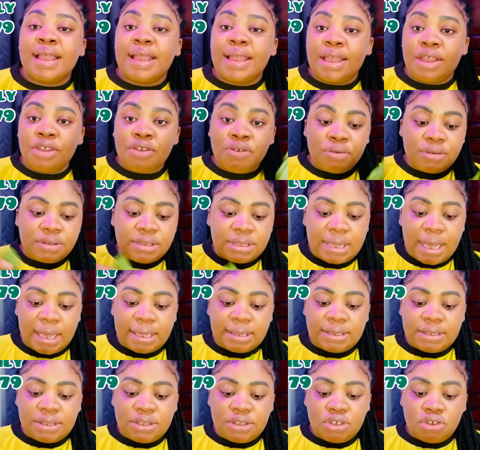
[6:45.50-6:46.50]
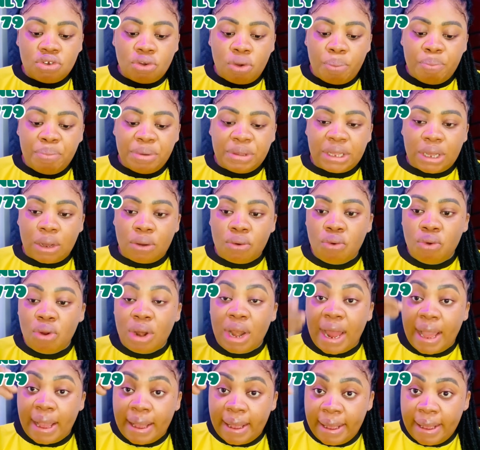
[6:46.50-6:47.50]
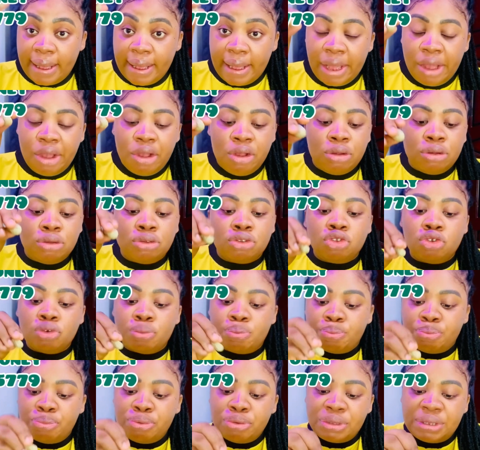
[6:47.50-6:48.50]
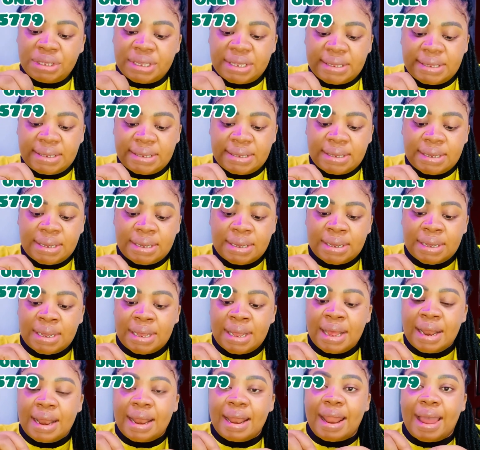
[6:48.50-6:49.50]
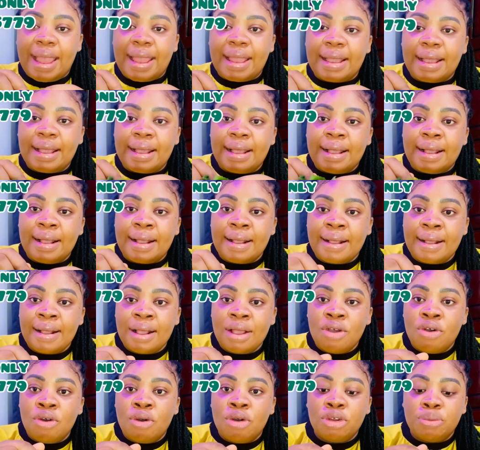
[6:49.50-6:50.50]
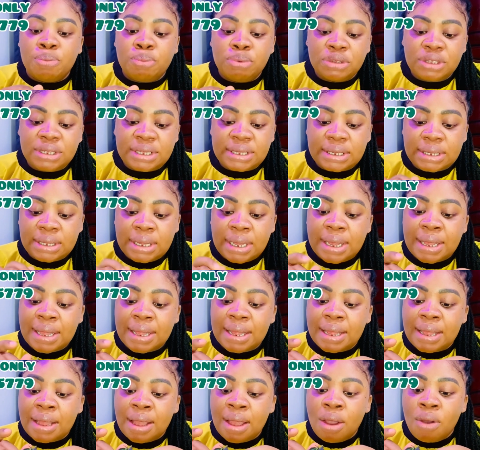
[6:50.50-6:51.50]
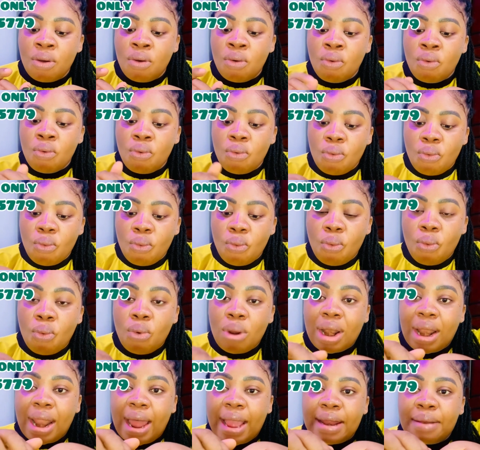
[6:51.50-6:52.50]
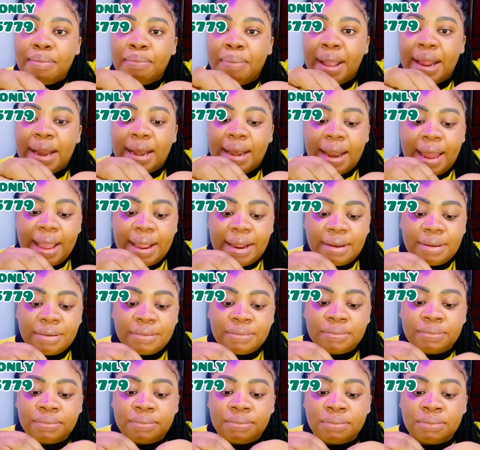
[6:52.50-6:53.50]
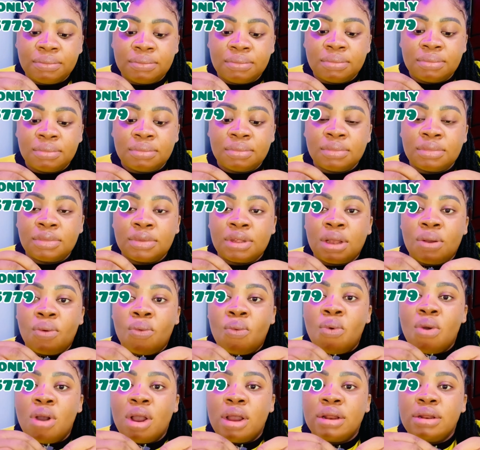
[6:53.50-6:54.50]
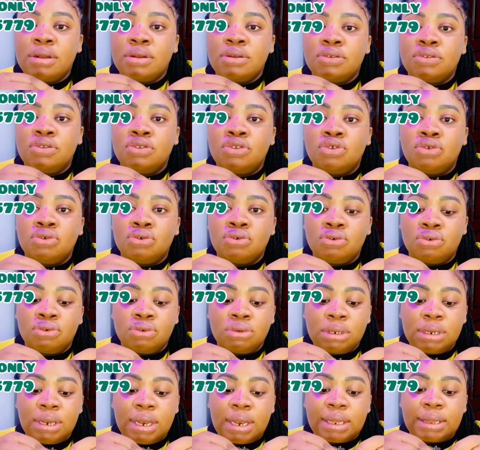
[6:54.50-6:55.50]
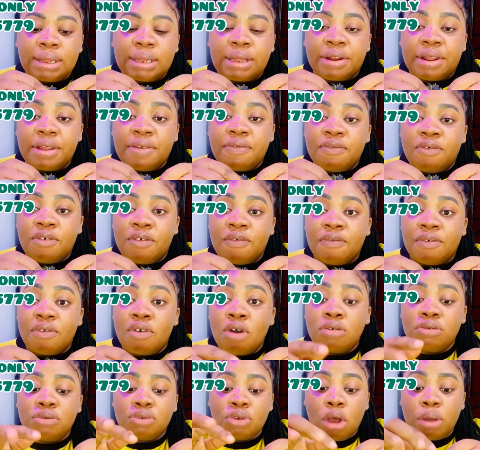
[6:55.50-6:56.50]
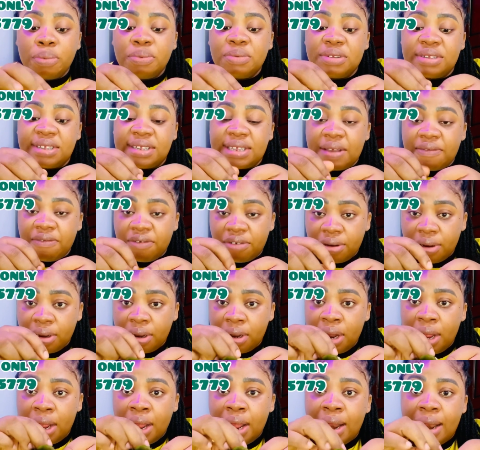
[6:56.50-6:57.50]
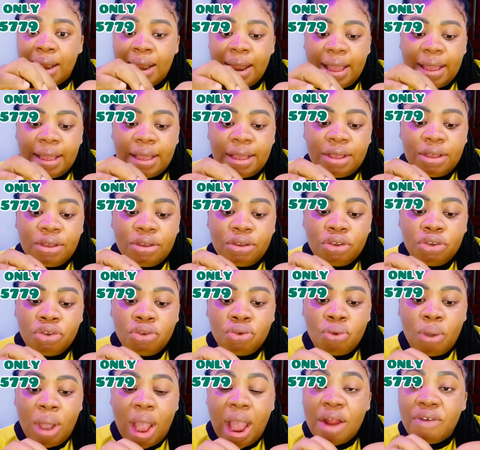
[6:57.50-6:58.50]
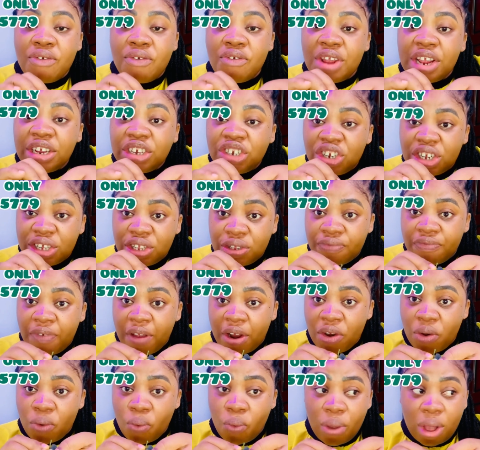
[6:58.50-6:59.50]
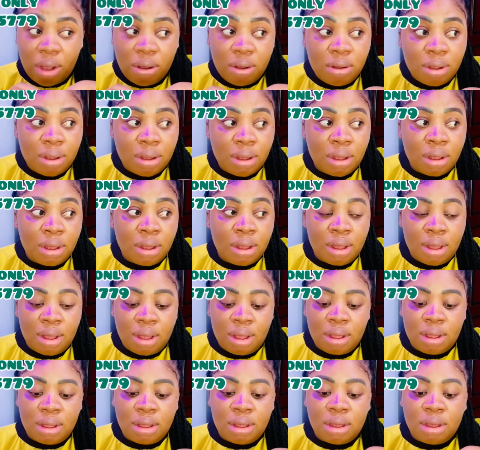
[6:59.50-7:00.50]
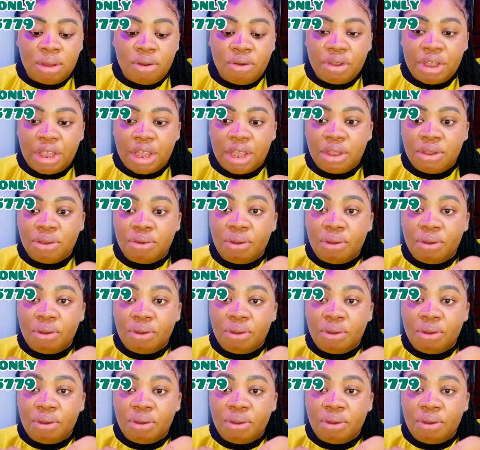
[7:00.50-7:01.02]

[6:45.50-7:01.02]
use that your bitter kola to put it like, we put it line by line, 1 2 3 4 up to 7. Like, you arrange it very well. Okay, you